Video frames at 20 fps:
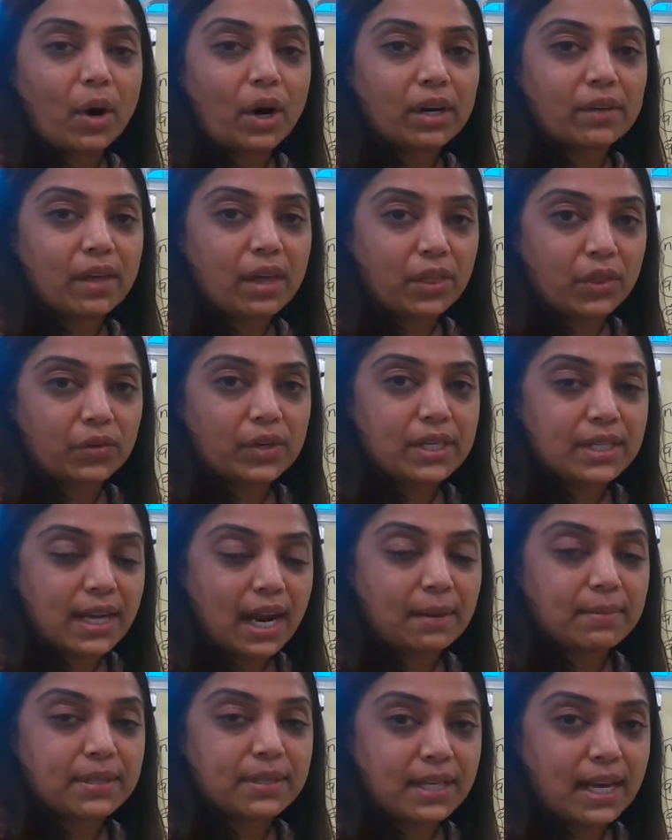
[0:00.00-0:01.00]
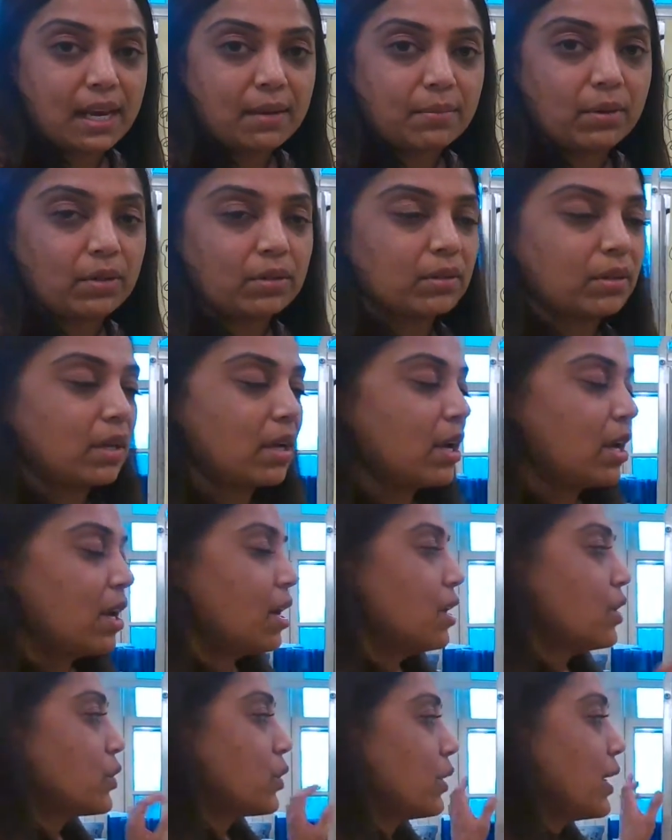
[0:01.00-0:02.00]
part of that 3 times table.
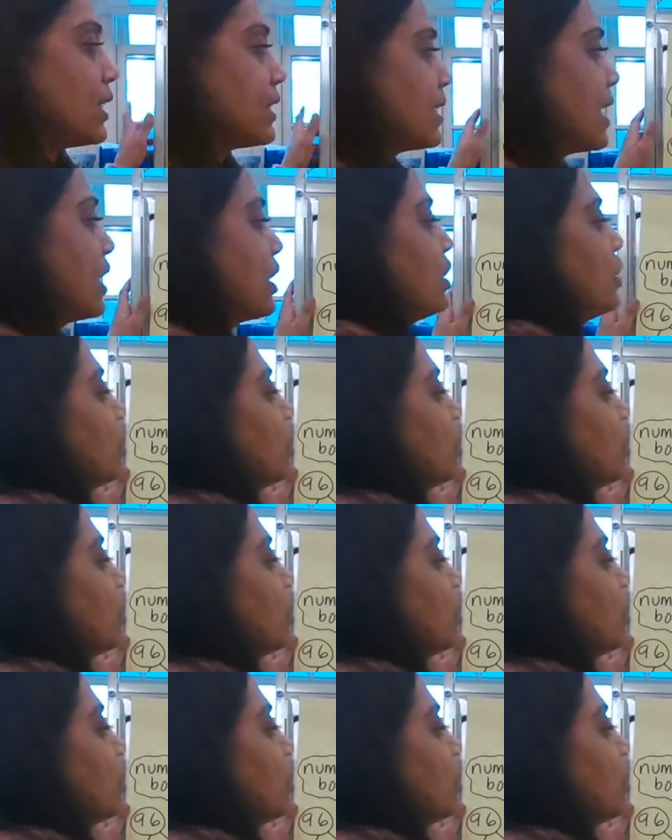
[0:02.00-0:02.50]
So let's take